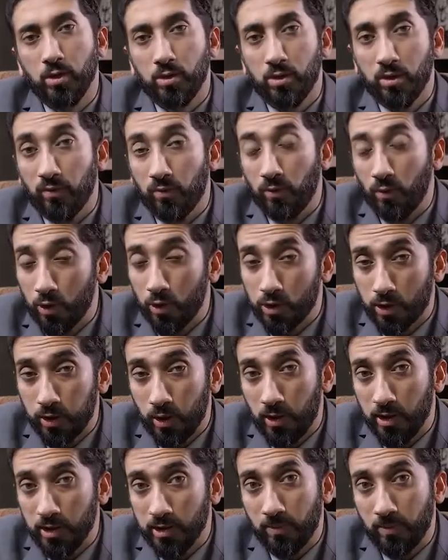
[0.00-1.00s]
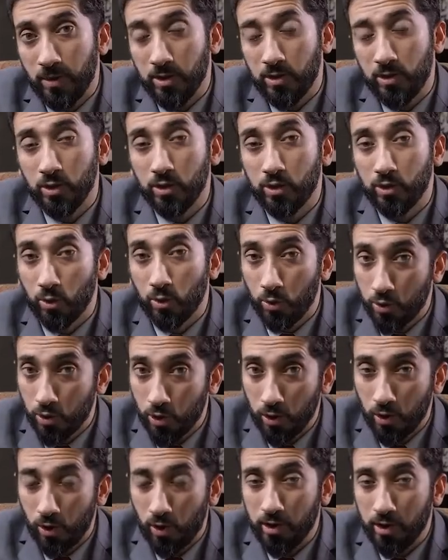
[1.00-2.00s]
divorce law is mentioned,
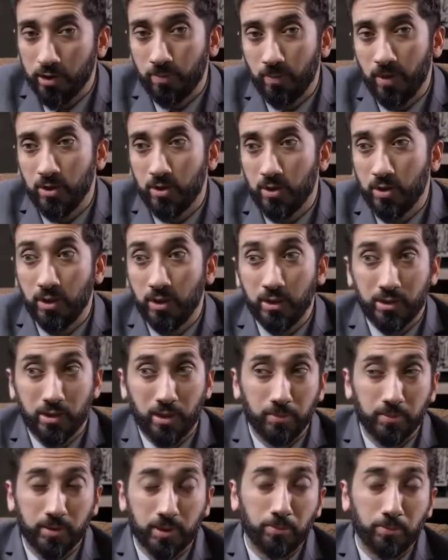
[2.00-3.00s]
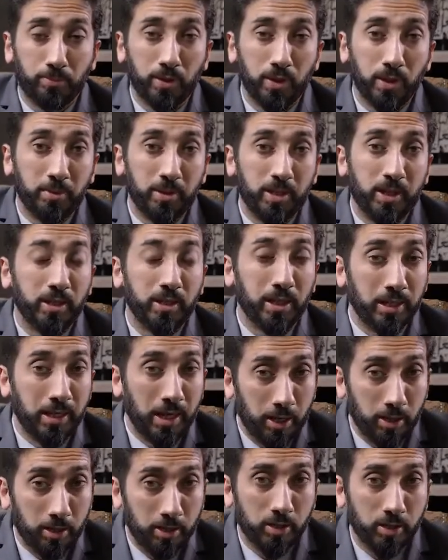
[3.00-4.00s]
social law is mentioned, some preliminary
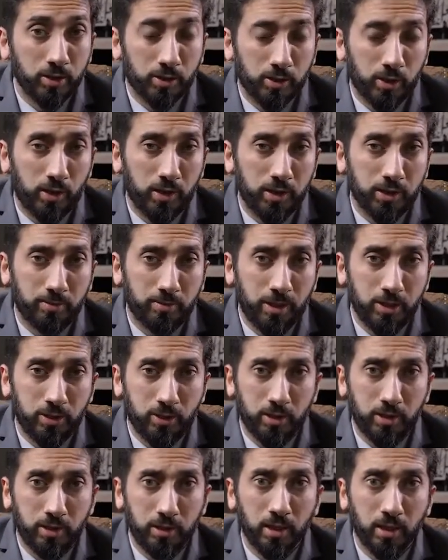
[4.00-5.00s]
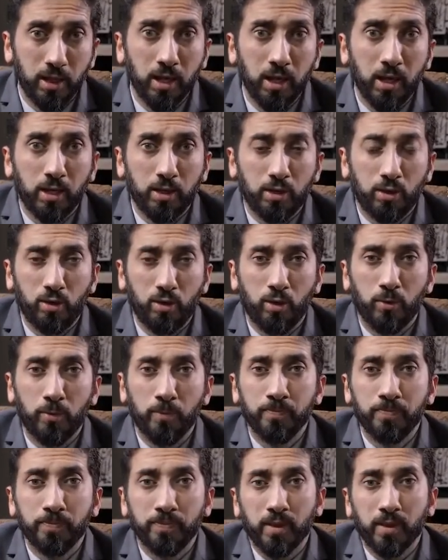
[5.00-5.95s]
inheritance law is mentioned, you know,